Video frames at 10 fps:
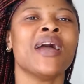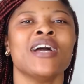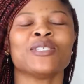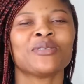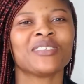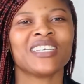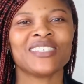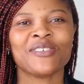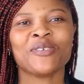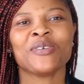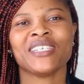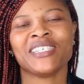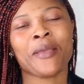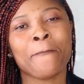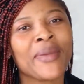So today's video is a
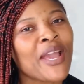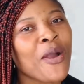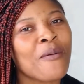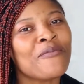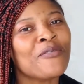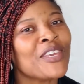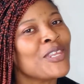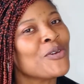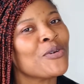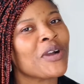makeup video.